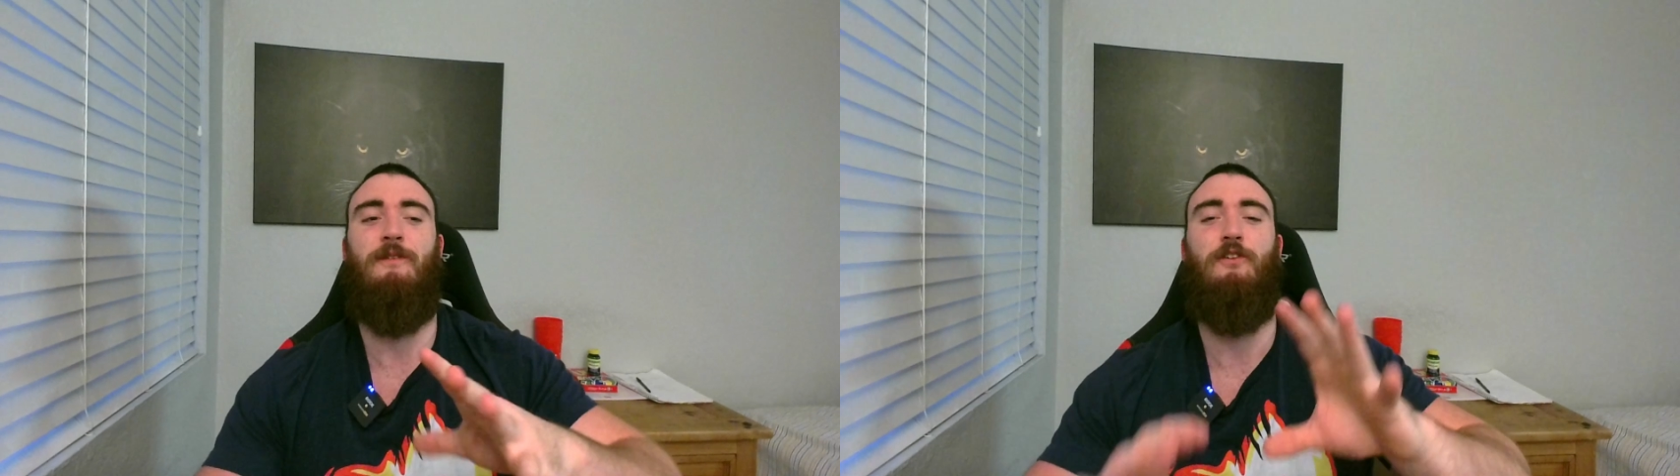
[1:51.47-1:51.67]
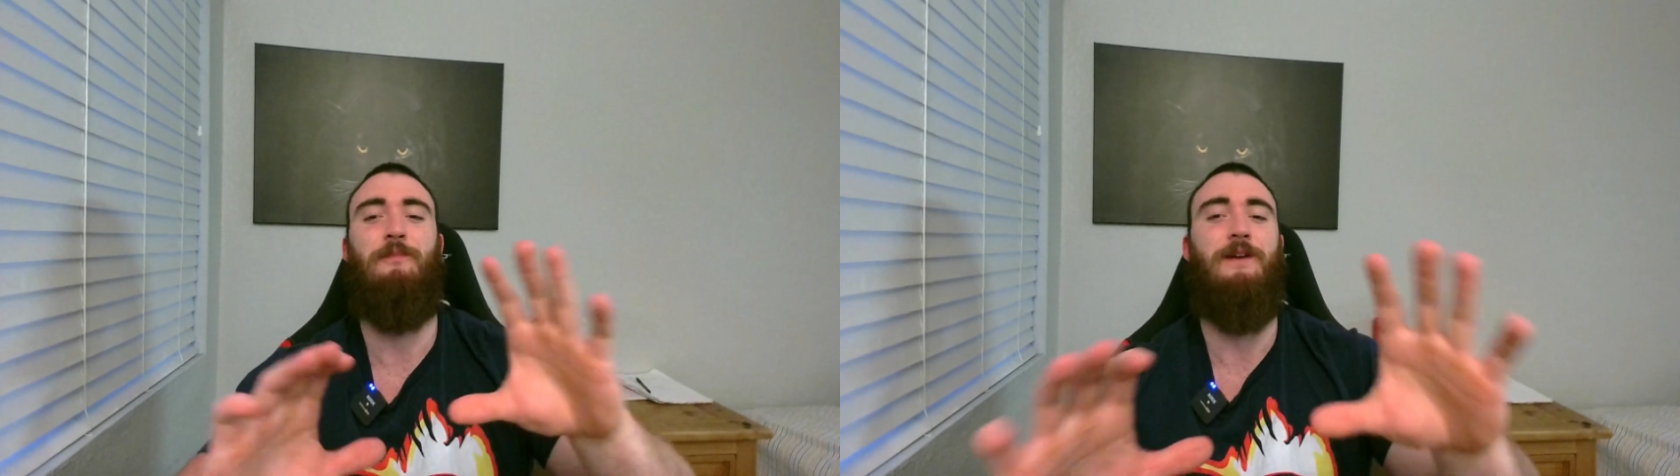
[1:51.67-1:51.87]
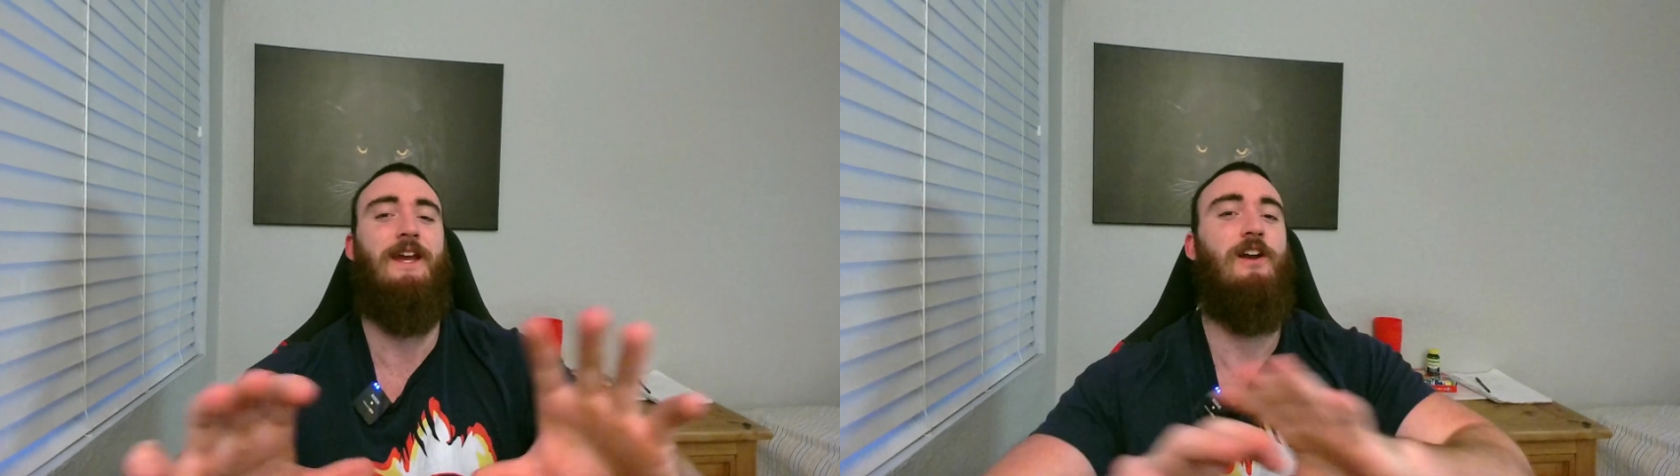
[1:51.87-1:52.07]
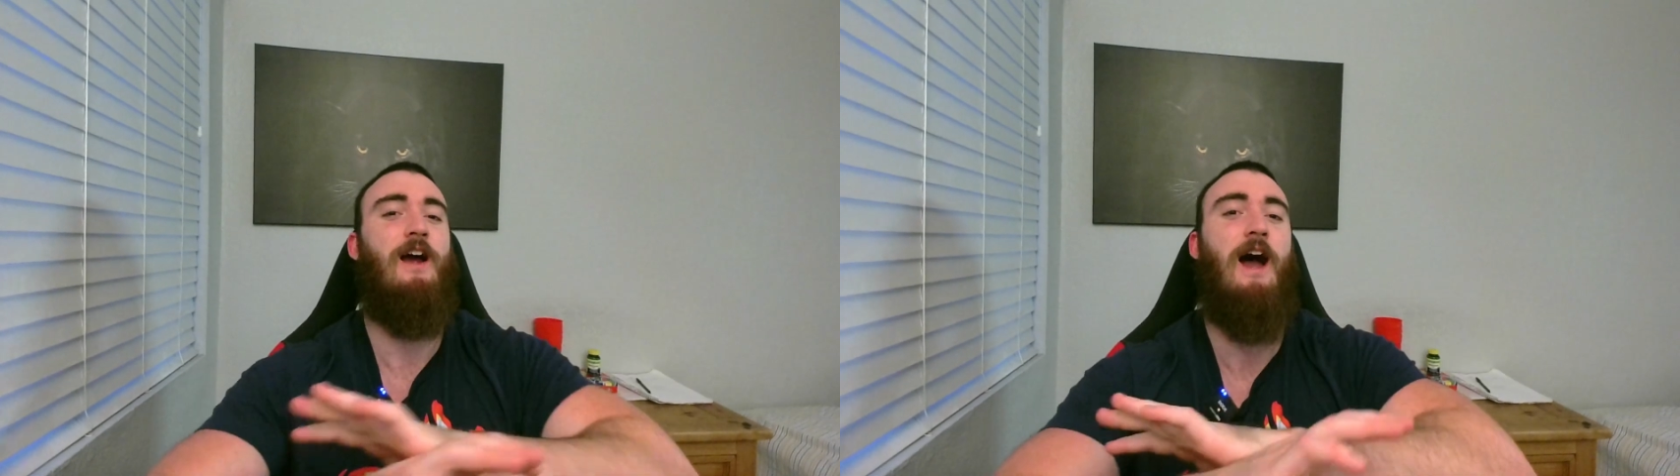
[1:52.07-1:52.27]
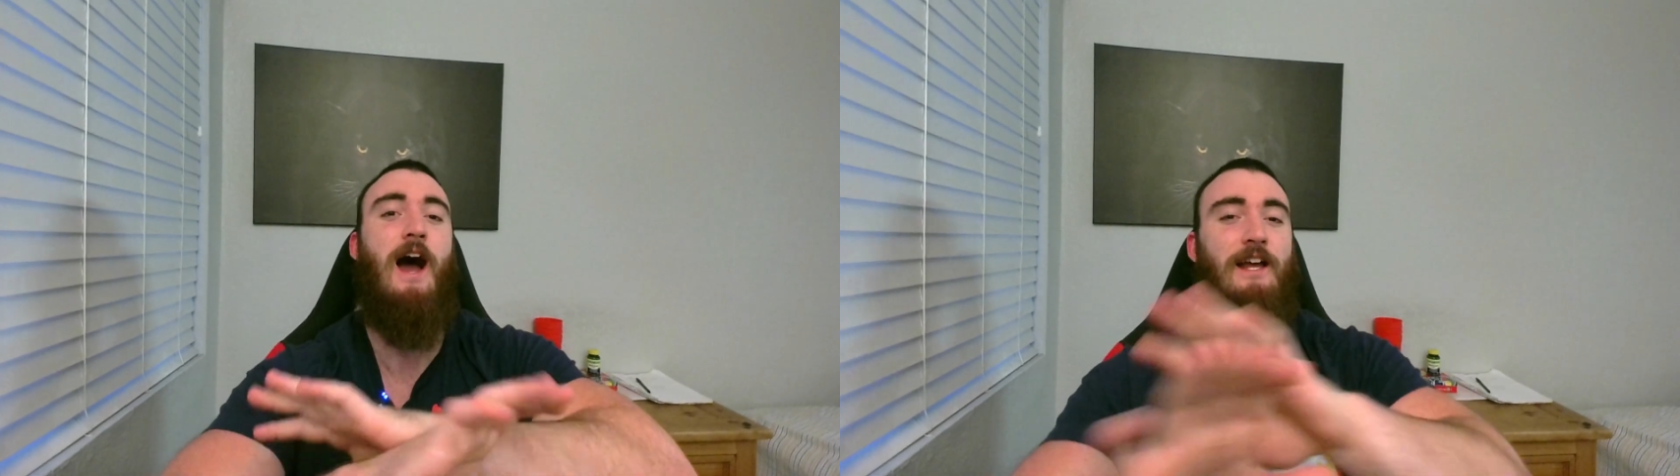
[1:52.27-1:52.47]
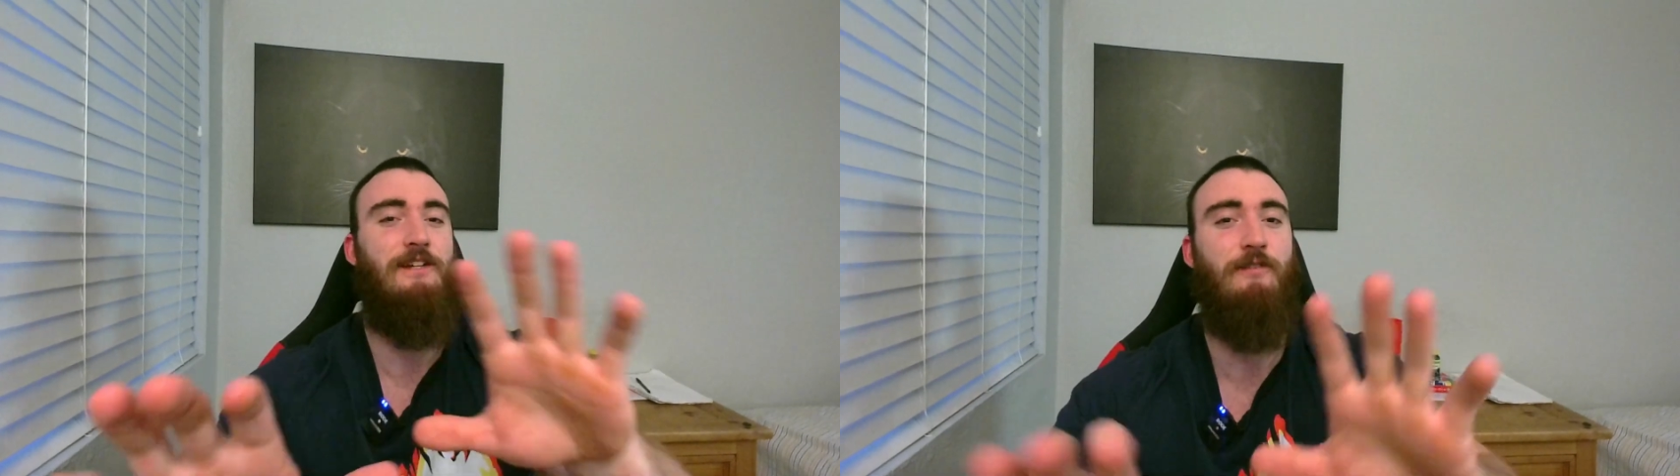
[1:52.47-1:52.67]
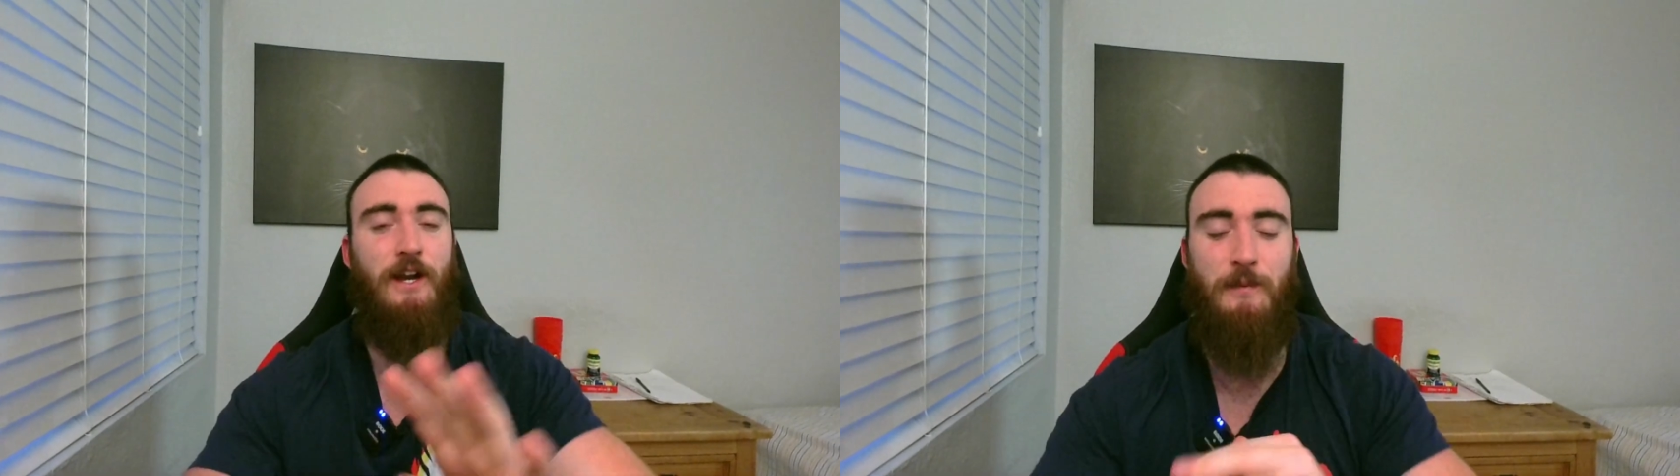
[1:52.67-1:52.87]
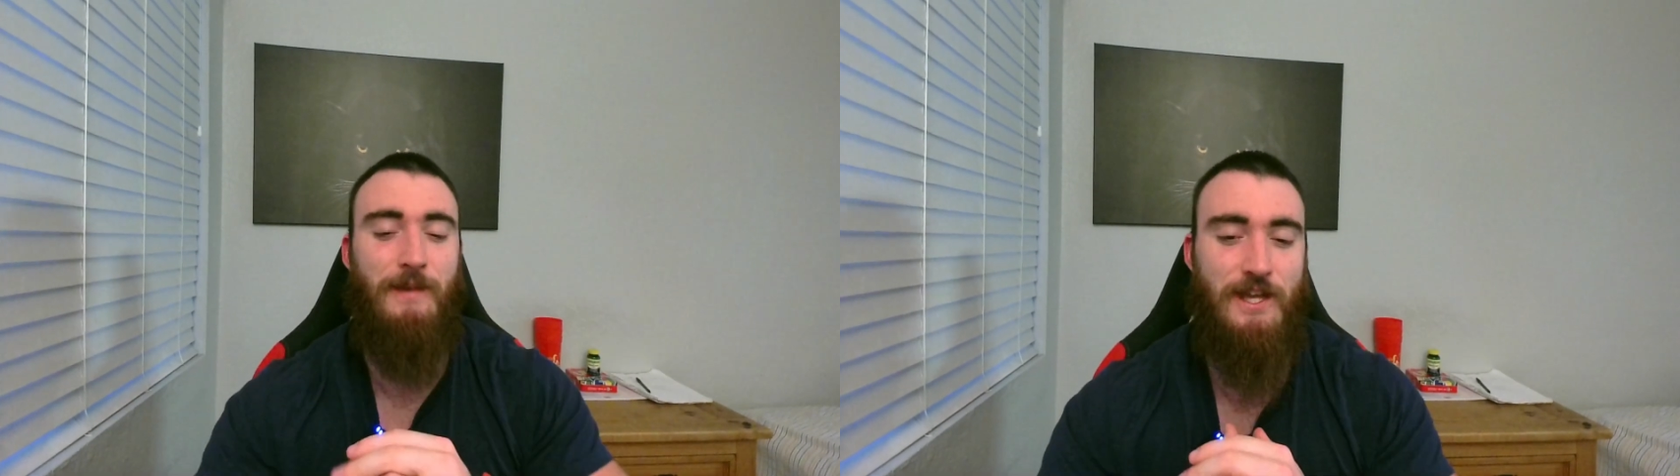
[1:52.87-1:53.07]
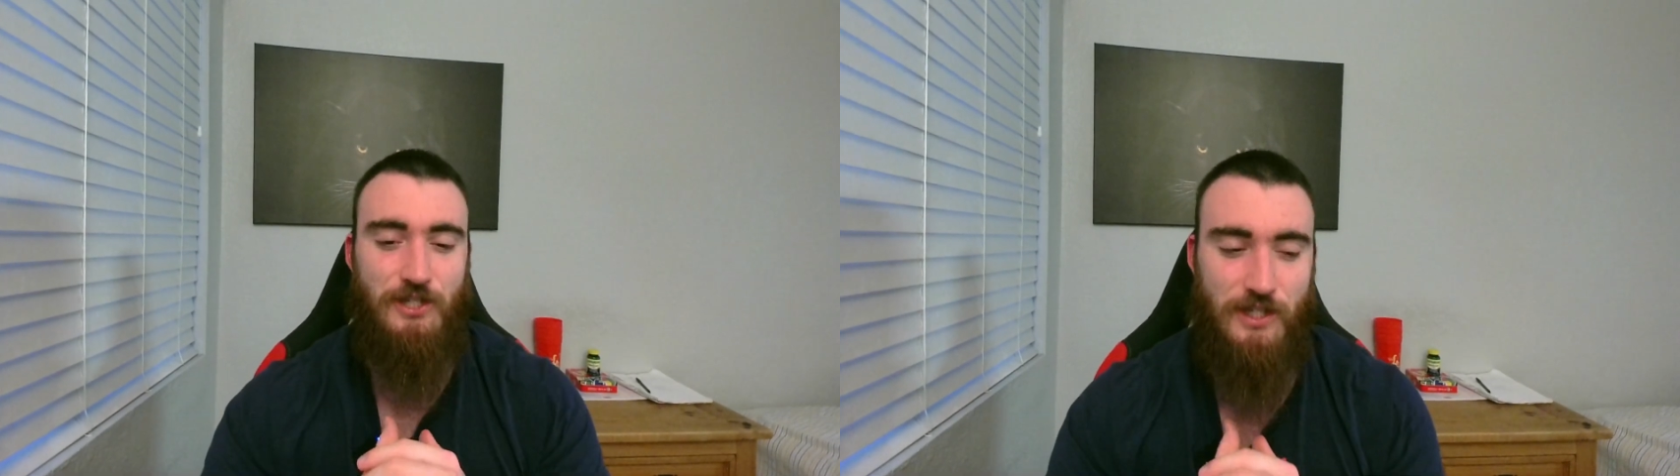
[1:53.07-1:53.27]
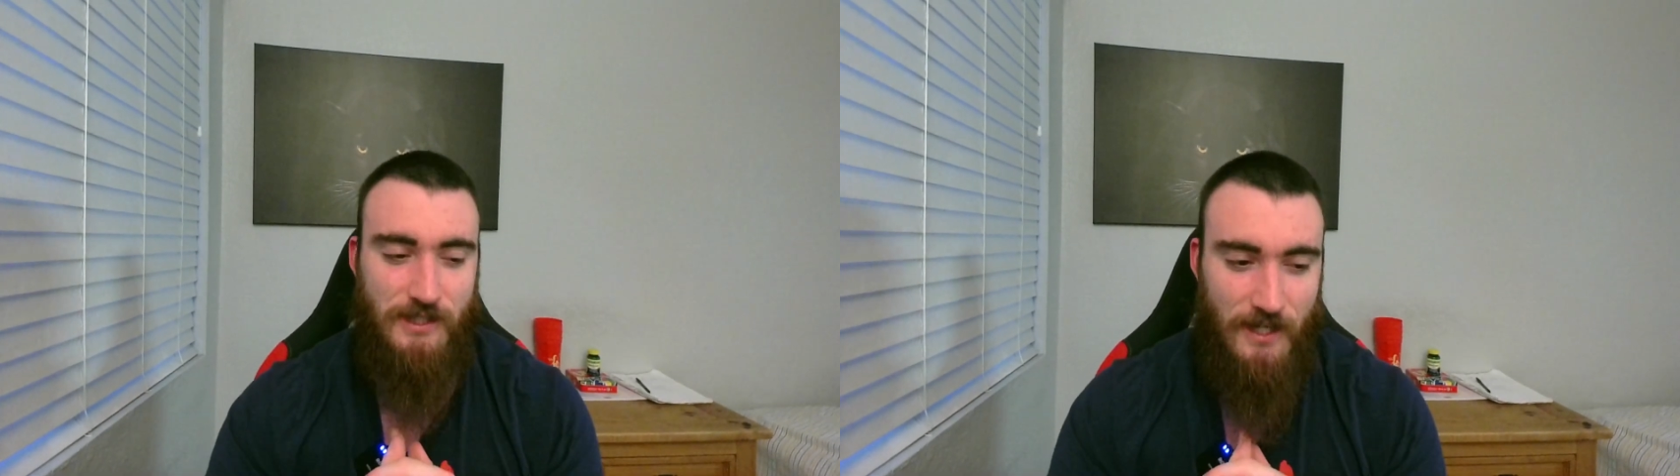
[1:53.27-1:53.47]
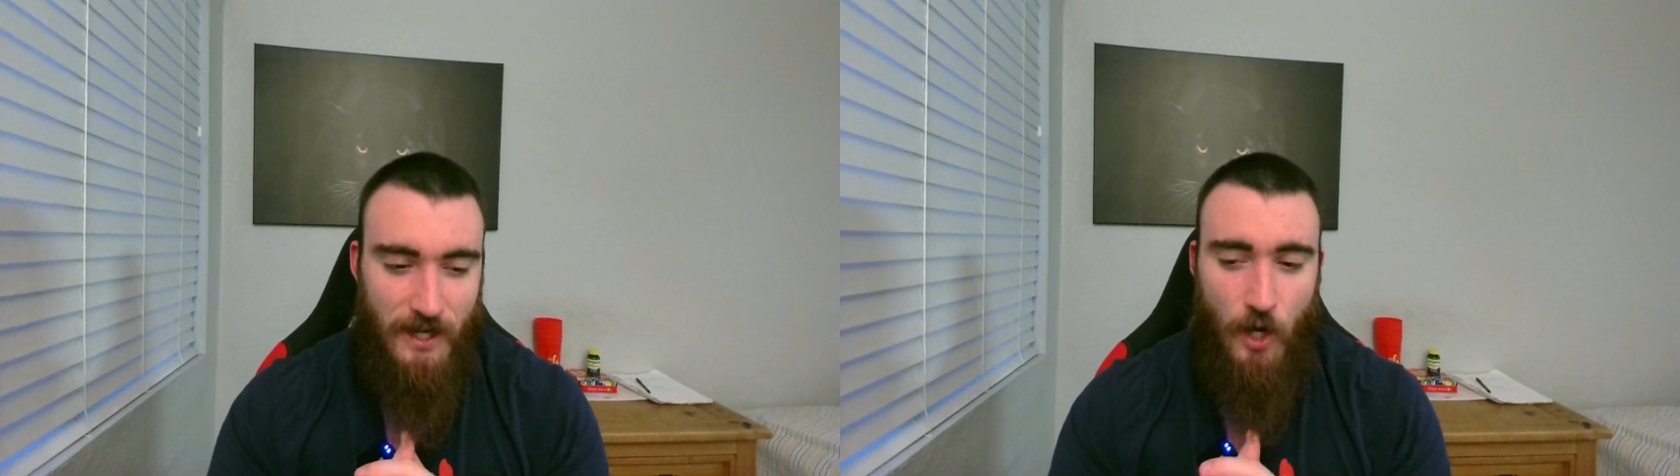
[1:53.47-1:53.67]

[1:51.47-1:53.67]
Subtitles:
If you're a beginner, I highly recommend just